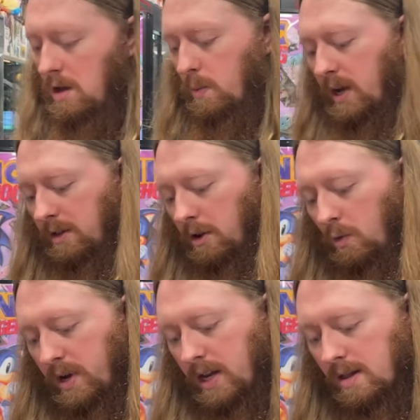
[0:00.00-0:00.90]
We got the
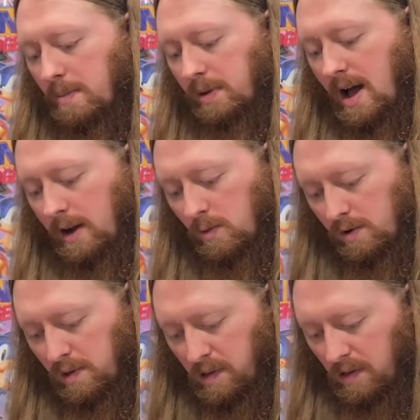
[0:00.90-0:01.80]
green and the black
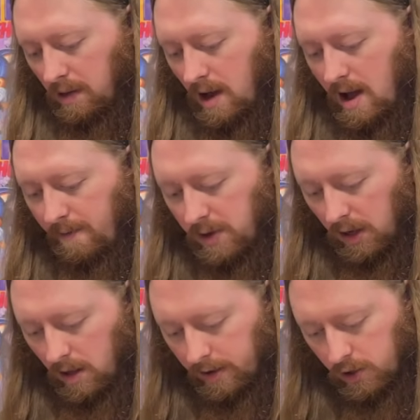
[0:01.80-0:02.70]
ones uh, for the
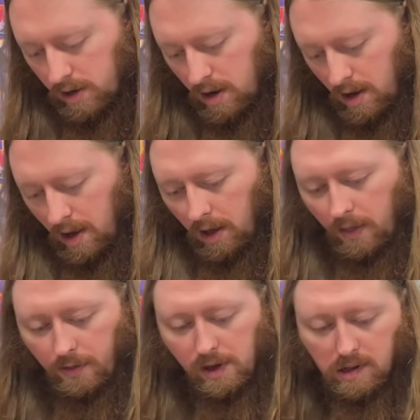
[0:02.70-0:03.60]
collection.
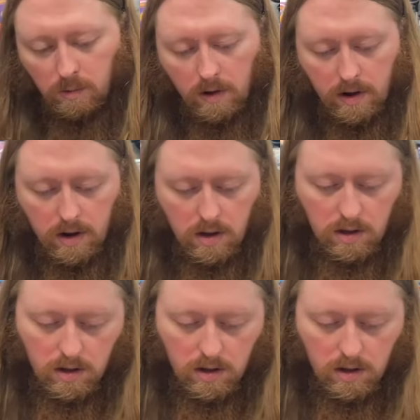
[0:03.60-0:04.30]
This one,